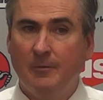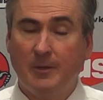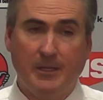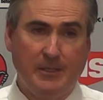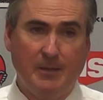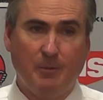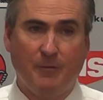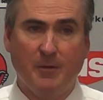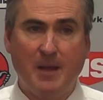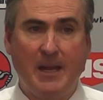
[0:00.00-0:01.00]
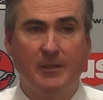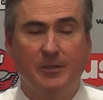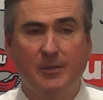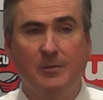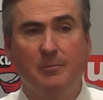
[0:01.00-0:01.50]
Well, they did. Both of them had it
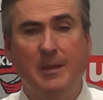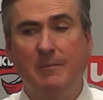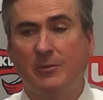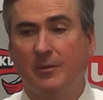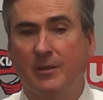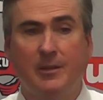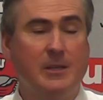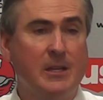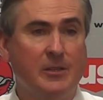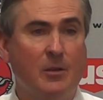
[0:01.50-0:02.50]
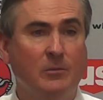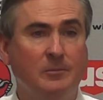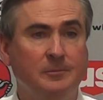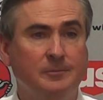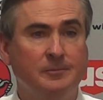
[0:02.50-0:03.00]
too. Ben was really good in that zone.
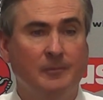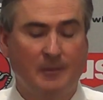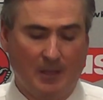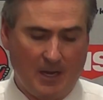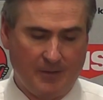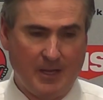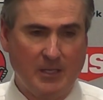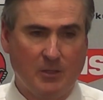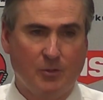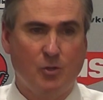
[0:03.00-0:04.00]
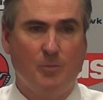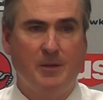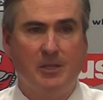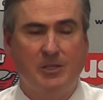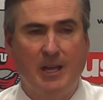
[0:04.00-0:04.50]
A lot of things don't show up
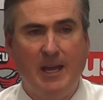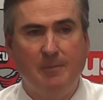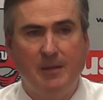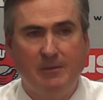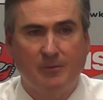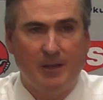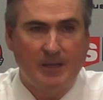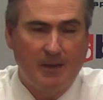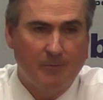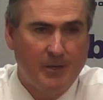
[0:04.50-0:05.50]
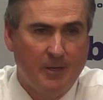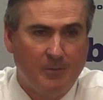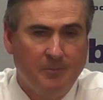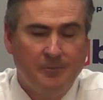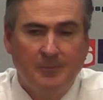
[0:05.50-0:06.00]
in the stat, but he was around that
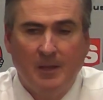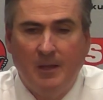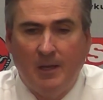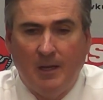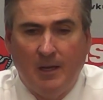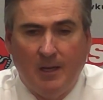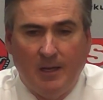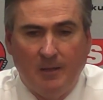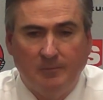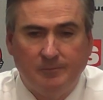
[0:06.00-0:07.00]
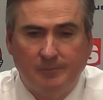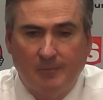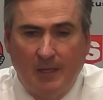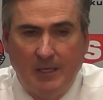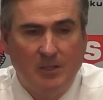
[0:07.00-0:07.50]
rim,
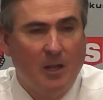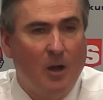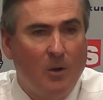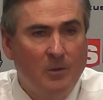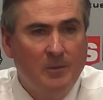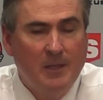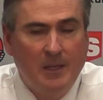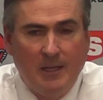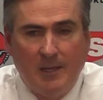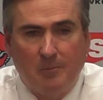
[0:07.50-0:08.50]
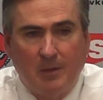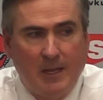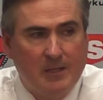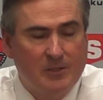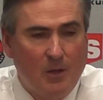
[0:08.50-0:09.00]
and he's long. And
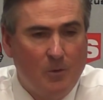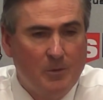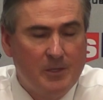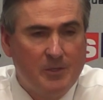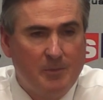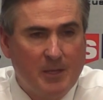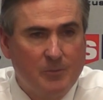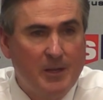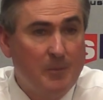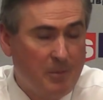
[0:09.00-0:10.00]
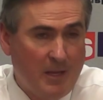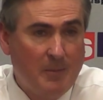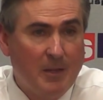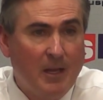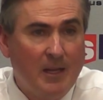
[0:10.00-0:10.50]
playing zone is the best way to play
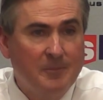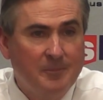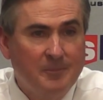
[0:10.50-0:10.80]
him a lot.